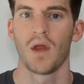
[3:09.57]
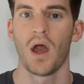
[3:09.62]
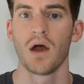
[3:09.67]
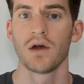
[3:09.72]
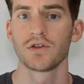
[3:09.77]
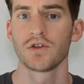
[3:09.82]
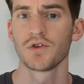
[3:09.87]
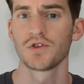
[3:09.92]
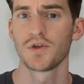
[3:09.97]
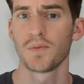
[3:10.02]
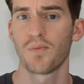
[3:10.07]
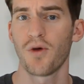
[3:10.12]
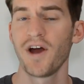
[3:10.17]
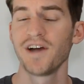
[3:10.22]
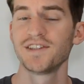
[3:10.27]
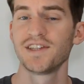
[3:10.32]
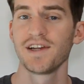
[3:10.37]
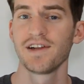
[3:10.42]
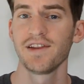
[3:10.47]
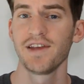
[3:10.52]
So
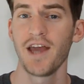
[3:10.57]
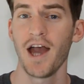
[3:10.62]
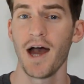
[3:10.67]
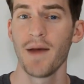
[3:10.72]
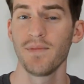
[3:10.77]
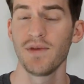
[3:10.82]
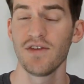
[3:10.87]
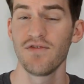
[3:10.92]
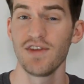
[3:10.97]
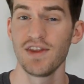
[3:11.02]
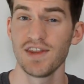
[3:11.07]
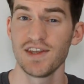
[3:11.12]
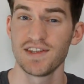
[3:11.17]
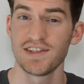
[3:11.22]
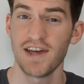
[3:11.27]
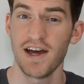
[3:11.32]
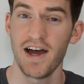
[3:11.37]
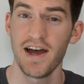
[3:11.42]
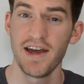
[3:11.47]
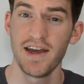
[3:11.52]
surprisingly, I'm giving this
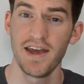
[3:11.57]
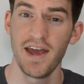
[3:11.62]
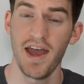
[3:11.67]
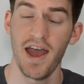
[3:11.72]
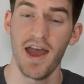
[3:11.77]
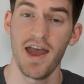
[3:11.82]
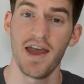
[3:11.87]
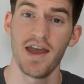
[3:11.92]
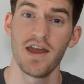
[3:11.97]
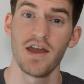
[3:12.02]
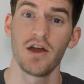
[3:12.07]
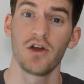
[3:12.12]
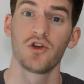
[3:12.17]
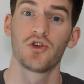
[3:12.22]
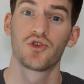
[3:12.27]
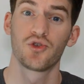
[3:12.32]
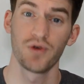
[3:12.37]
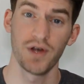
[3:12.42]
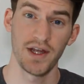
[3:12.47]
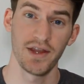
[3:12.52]
guy a
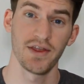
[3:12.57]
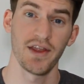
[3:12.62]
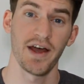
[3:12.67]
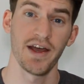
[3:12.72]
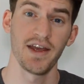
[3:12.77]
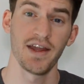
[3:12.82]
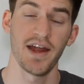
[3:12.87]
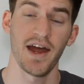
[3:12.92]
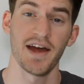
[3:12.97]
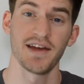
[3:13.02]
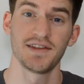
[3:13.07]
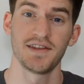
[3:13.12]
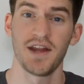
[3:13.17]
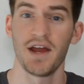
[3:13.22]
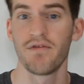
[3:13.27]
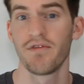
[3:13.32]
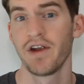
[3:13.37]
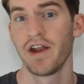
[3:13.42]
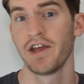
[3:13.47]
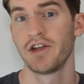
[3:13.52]
green light as an
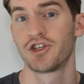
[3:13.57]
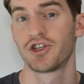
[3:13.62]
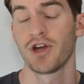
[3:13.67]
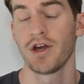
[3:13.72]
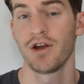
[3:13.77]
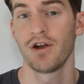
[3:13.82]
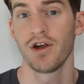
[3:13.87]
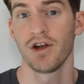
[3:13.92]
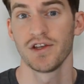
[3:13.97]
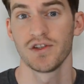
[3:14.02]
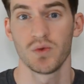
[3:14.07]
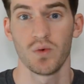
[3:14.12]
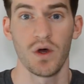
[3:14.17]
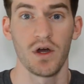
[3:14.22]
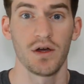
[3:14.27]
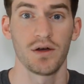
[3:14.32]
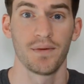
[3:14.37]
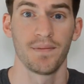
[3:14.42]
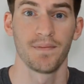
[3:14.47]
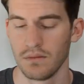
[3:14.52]
everyday trainer as
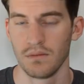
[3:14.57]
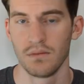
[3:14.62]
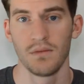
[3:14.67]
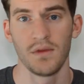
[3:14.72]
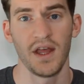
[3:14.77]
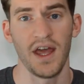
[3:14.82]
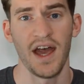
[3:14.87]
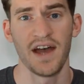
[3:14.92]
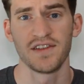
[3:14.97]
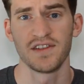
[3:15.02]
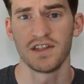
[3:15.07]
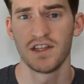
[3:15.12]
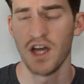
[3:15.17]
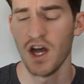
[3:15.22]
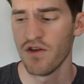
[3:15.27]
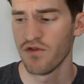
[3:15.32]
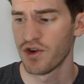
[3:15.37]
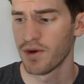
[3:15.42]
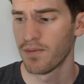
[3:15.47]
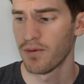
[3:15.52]
well. It has a
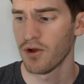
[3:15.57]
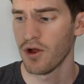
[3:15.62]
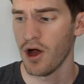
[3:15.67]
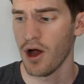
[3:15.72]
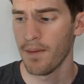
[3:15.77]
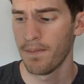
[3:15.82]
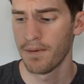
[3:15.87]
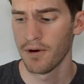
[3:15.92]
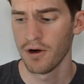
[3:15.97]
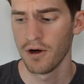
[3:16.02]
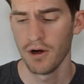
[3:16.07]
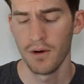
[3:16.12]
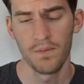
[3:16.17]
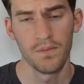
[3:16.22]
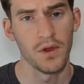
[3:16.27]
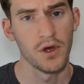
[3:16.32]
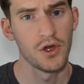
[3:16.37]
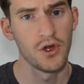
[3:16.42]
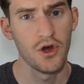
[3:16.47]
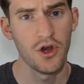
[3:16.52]
comfortable upper,
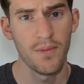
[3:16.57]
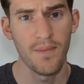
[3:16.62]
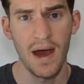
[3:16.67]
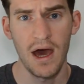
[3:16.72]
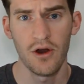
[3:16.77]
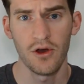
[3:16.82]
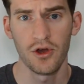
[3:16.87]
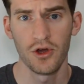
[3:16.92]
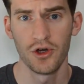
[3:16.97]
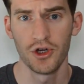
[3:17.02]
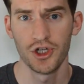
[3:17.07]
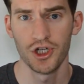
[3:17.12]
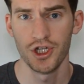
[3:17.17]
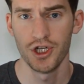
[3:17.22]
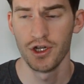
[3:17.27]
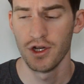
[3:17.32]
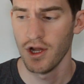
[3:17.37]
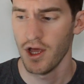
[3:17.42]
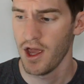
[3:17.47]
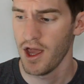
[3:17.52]
a good amount of
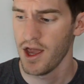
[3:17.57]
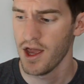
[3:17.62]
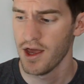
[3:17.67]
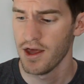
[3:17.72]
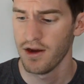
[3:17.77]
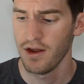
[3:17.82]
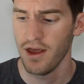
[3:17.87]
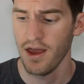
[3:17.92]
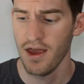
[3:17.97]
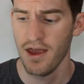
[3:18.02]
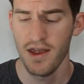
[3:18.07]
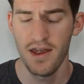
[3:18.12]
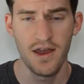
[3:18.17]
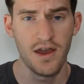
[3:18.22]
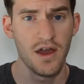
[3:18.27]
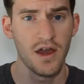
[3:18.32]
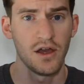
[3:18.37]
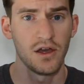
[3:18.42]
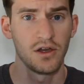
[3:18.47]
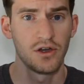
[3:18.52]
cushion, and
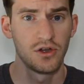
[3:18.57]
a